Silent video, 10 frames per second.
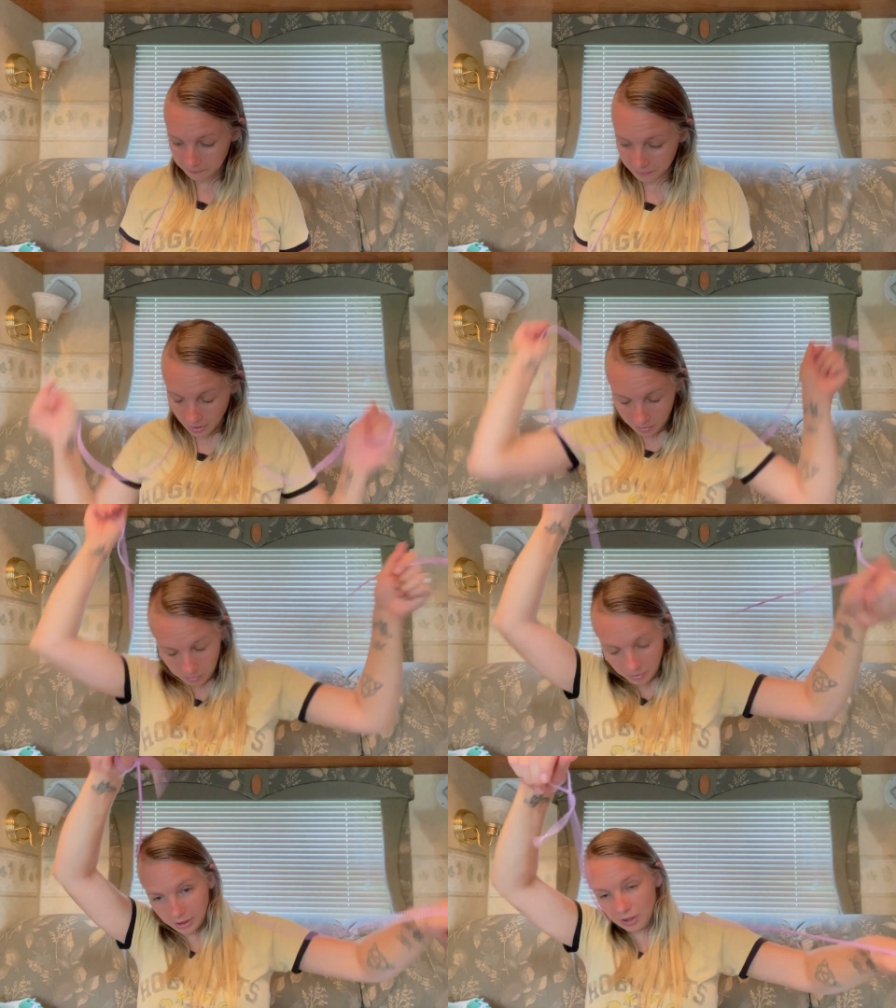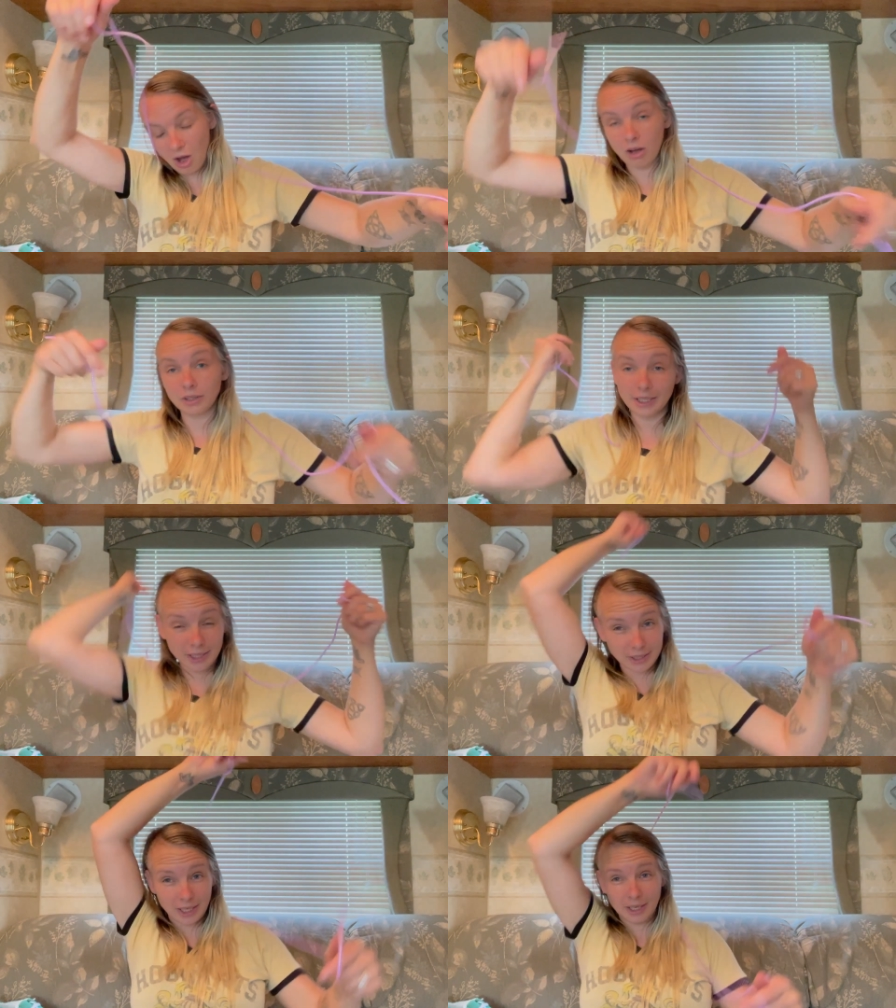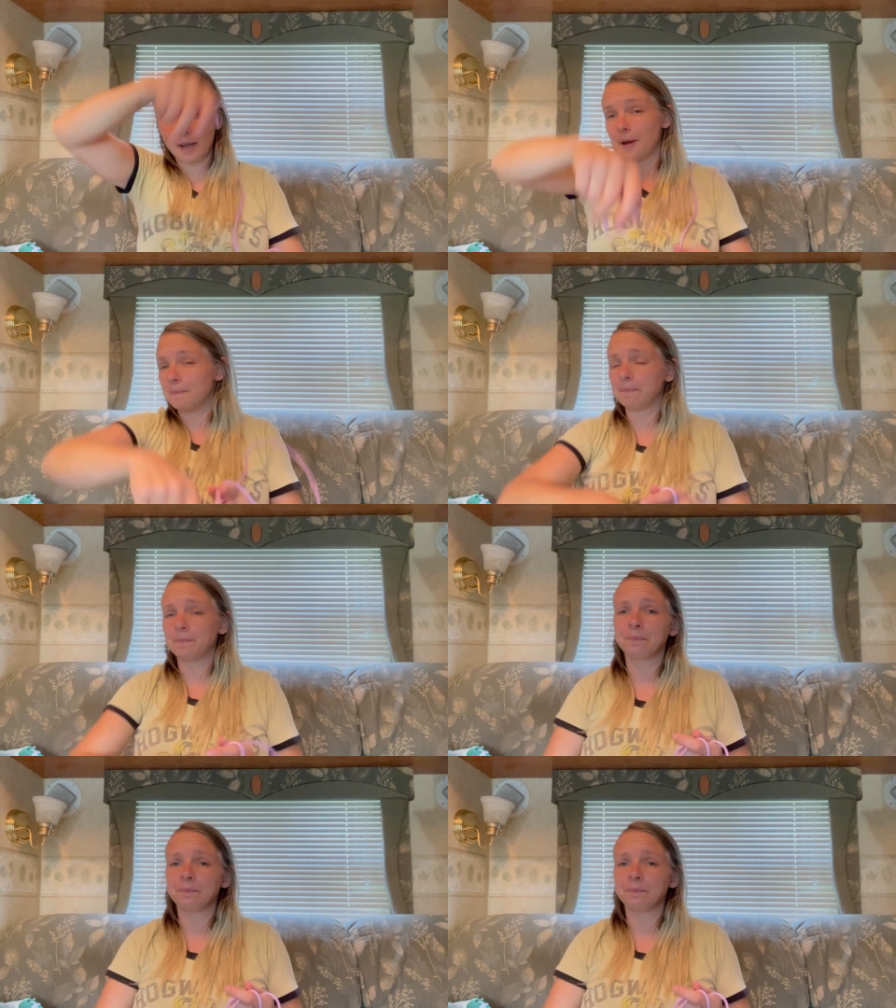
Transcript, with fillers: Like really long. This is like um